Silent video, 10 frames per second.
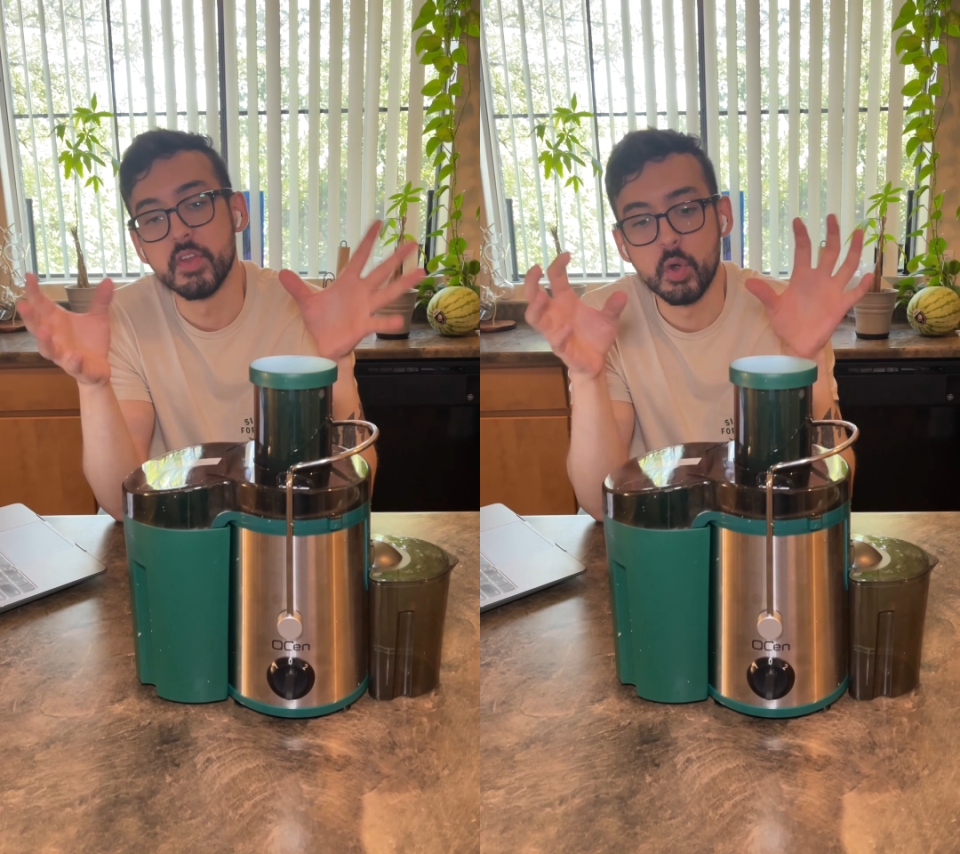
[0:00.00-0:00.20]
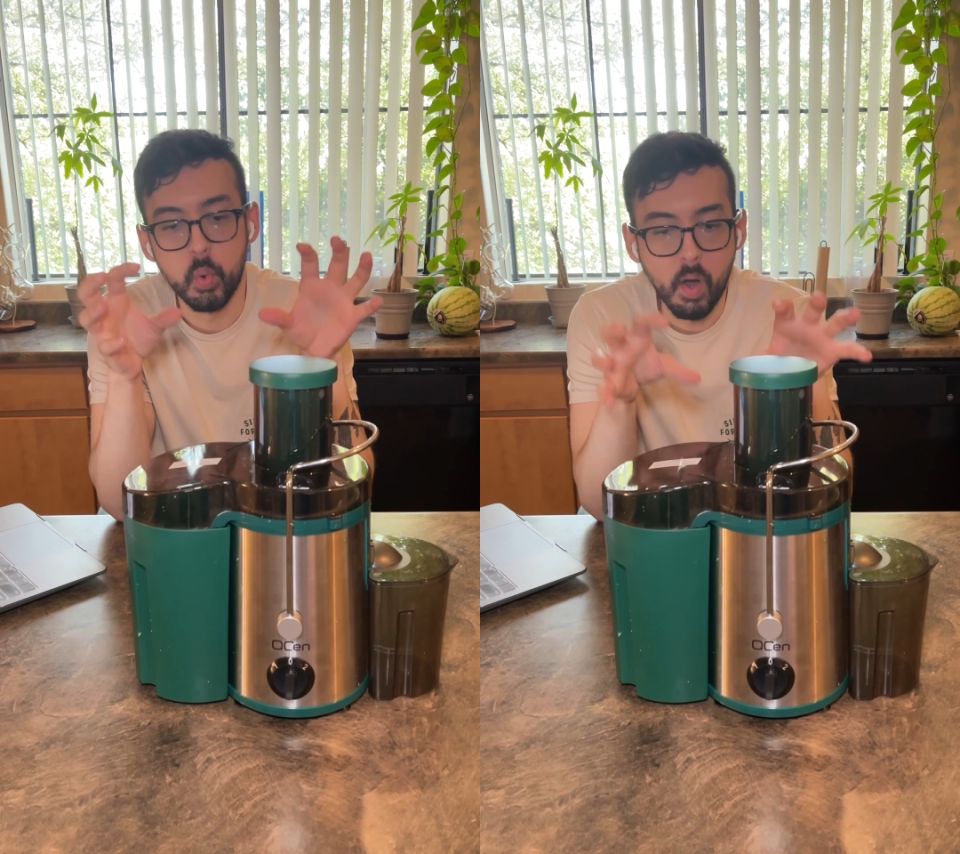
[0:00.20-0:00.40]

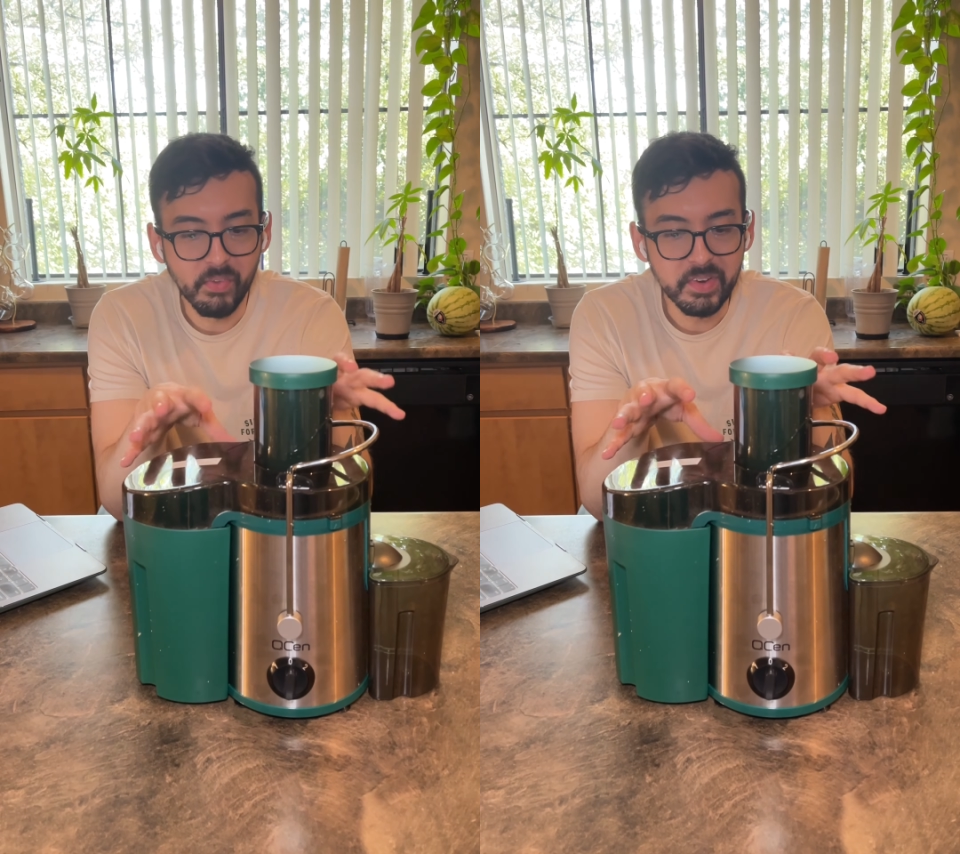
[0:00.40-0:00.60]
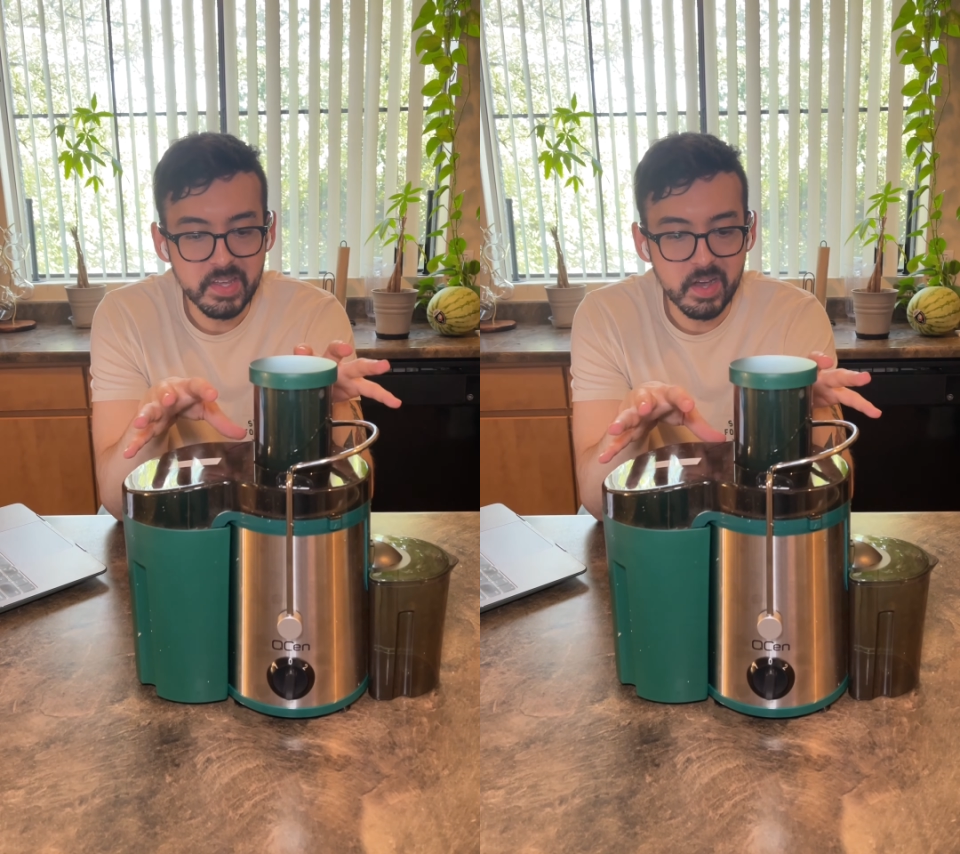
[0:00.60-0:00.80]

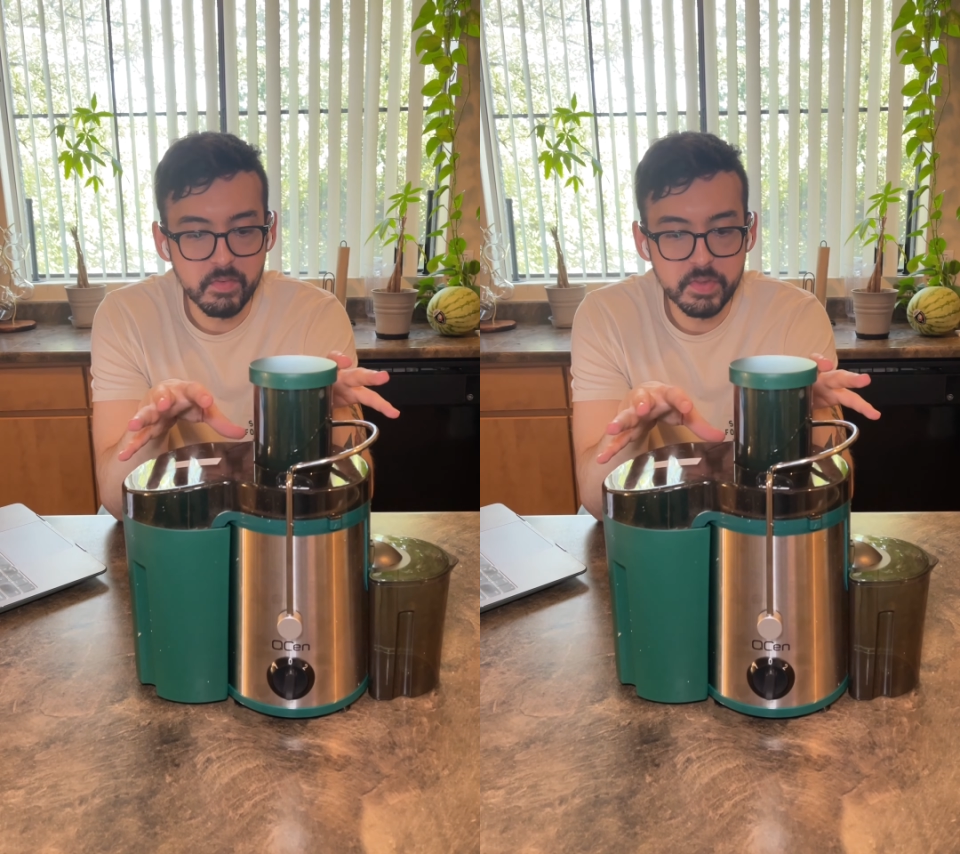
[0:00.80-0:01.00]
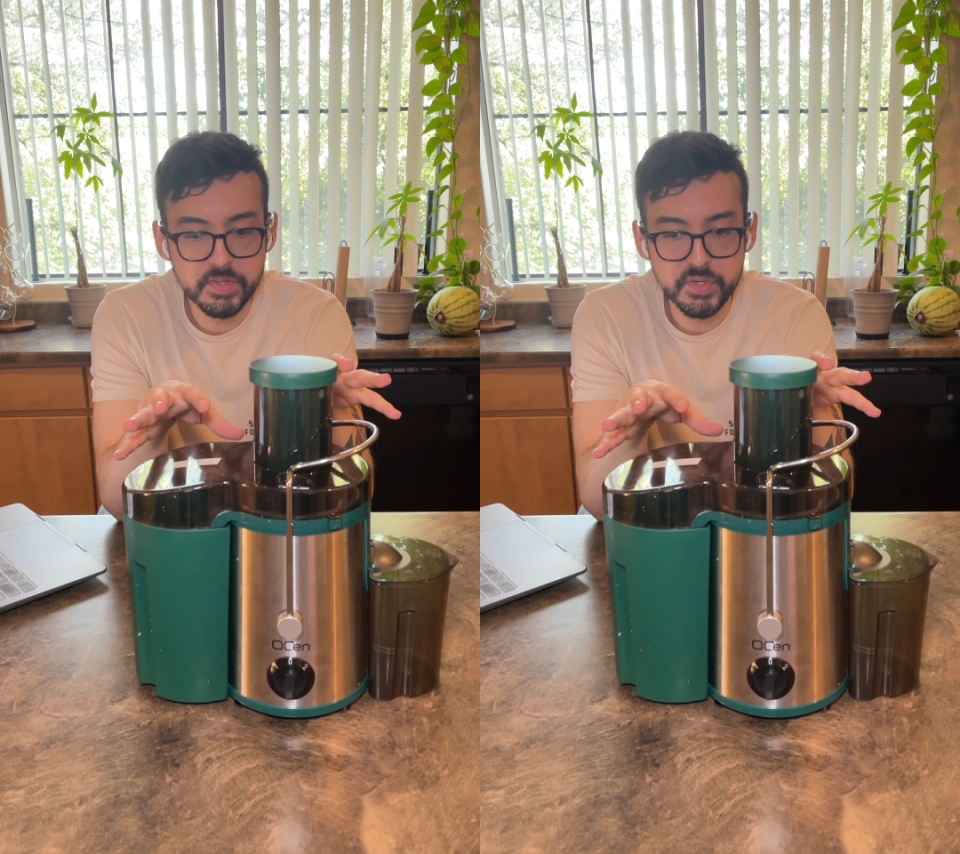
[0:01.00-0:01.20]
quality of
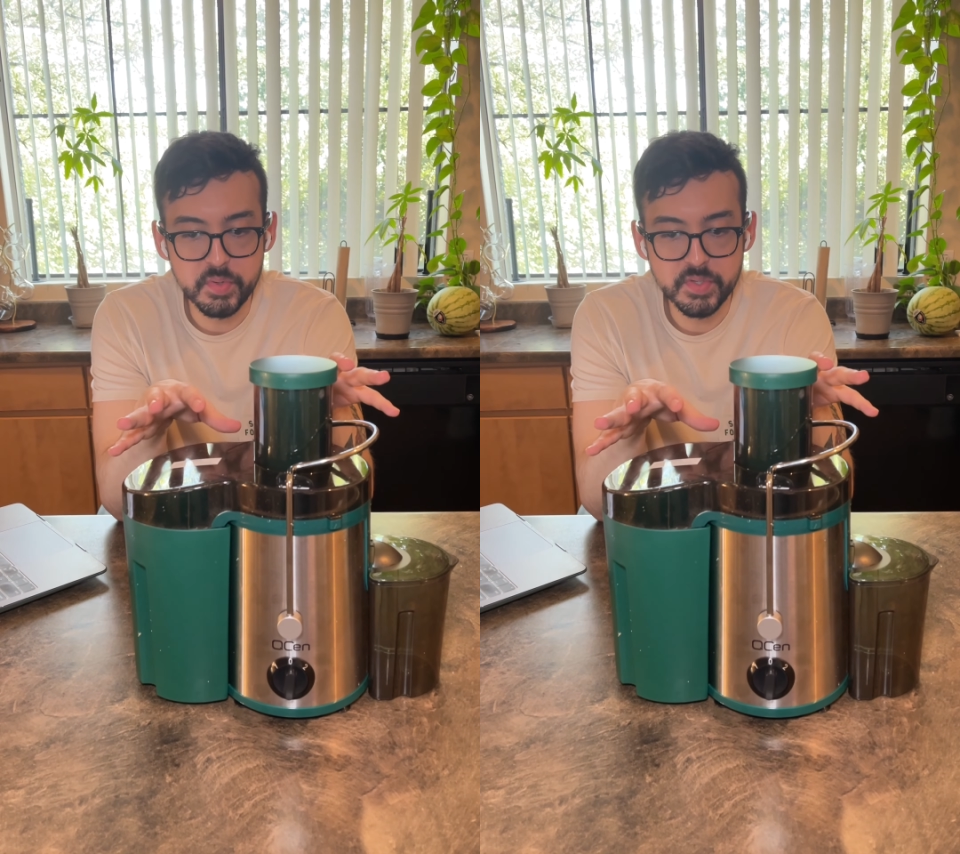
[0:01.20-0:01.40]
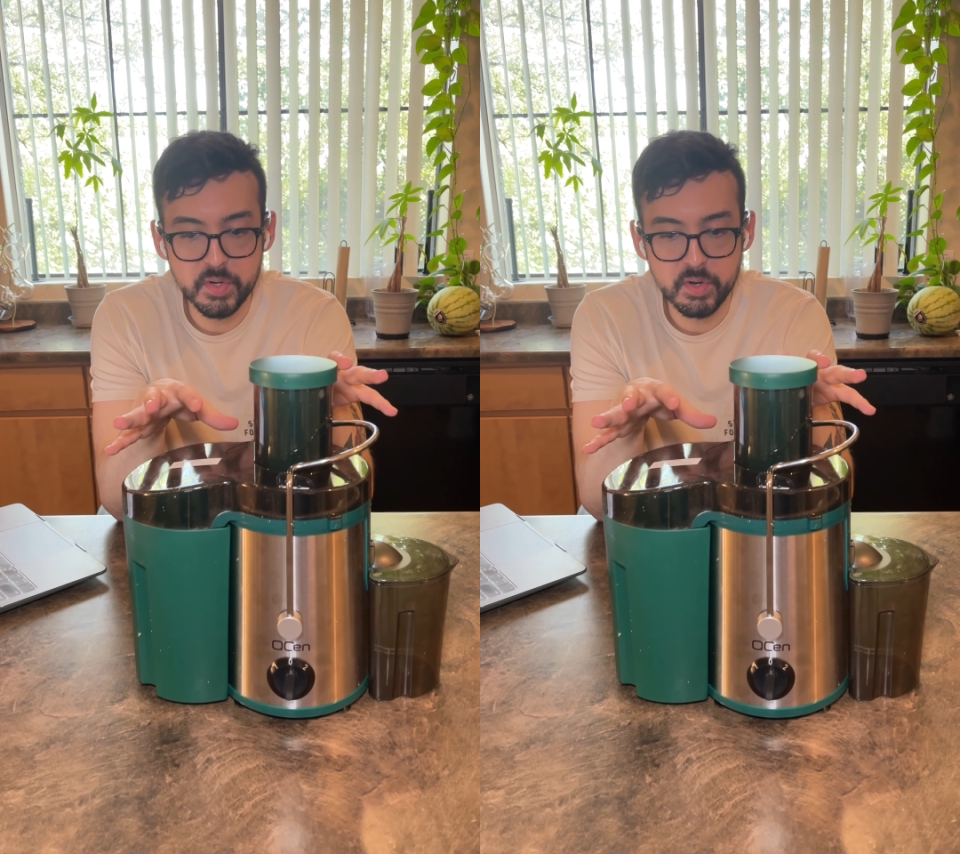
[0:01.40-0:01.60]
this
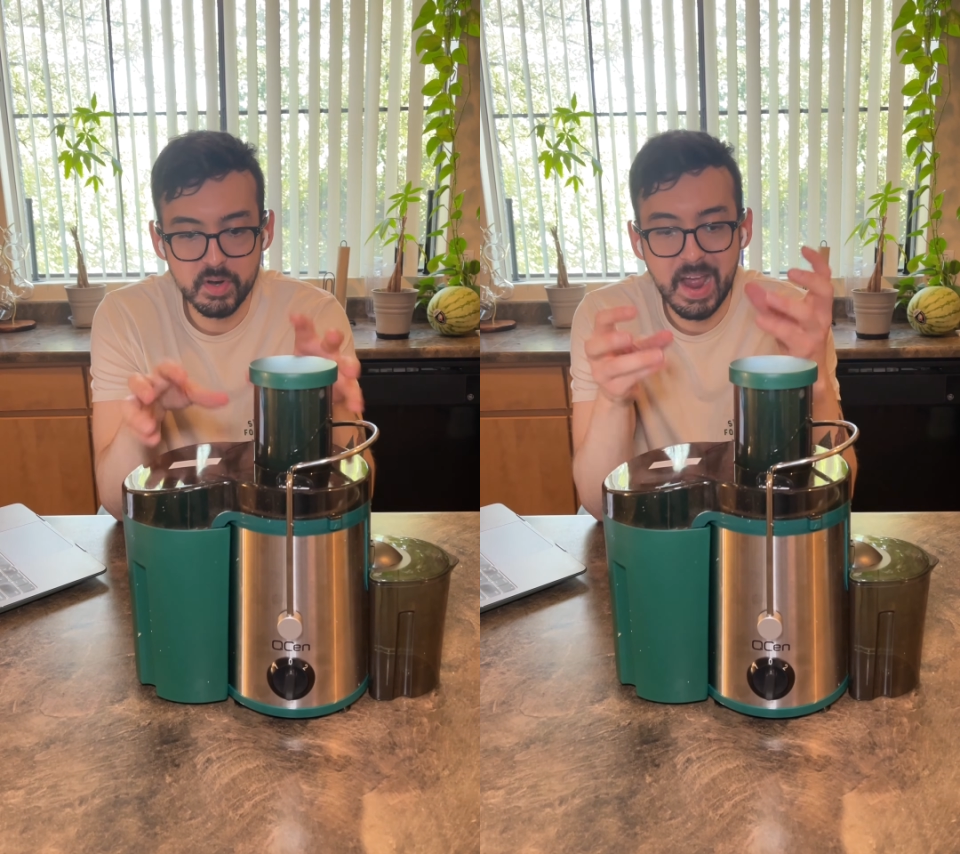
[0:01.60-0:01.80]
juicer,